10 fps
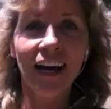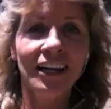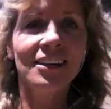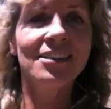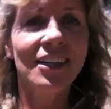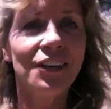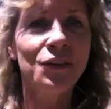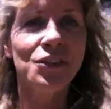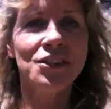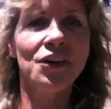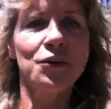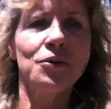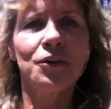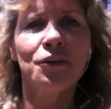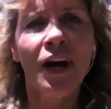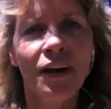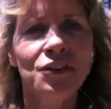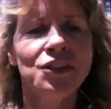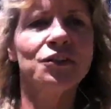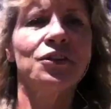And it also
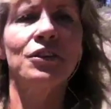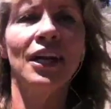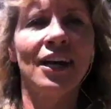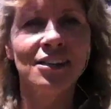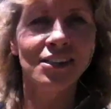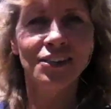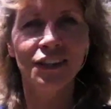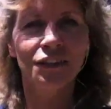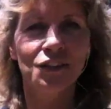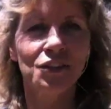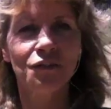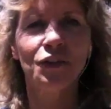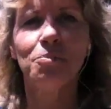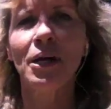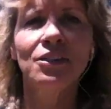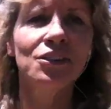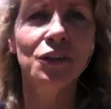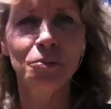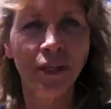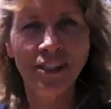grounds you and relaxes you. So if you're about to
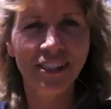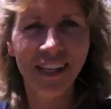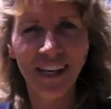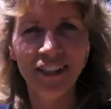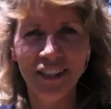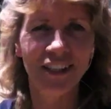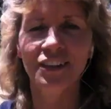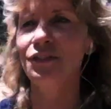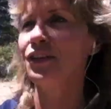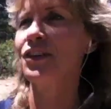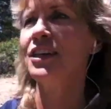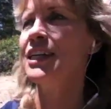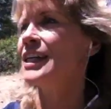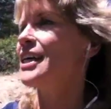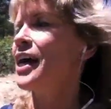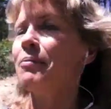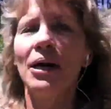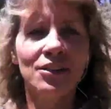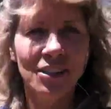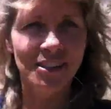do a presentation, if you're
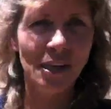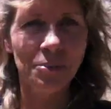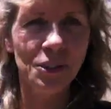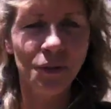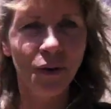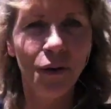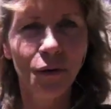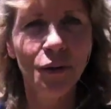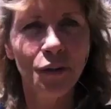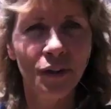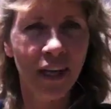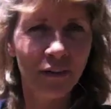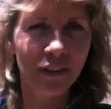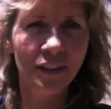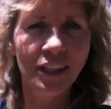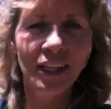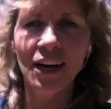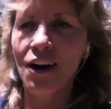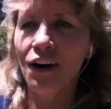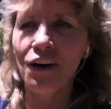about to step into a whole new level
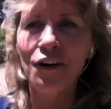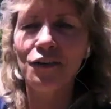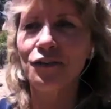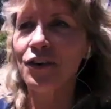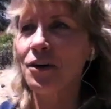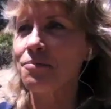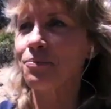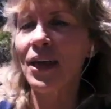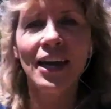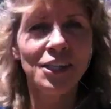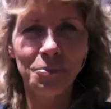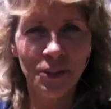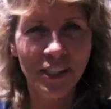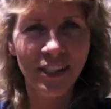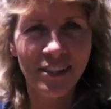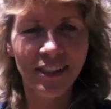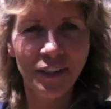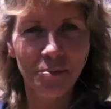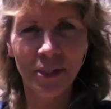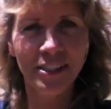of expertise in
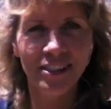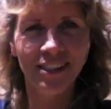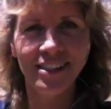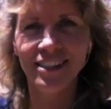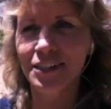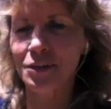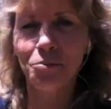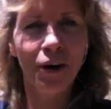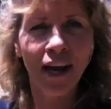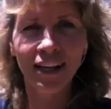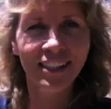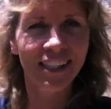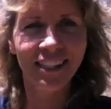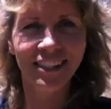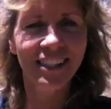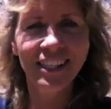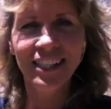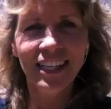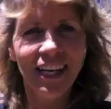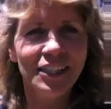your business and branding
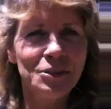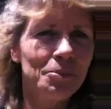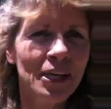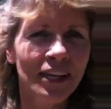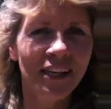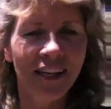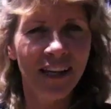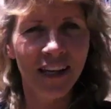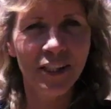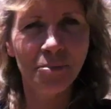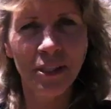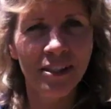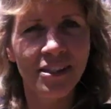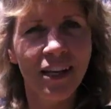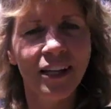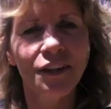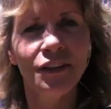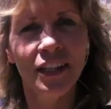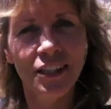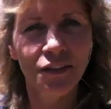and speaking engagements, and you
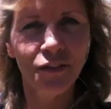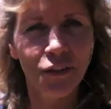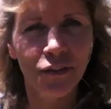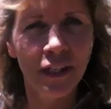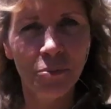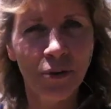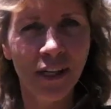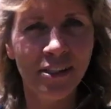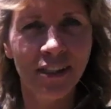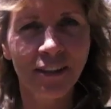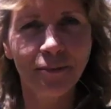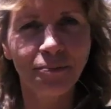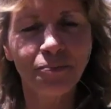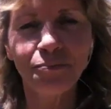need to feel really present,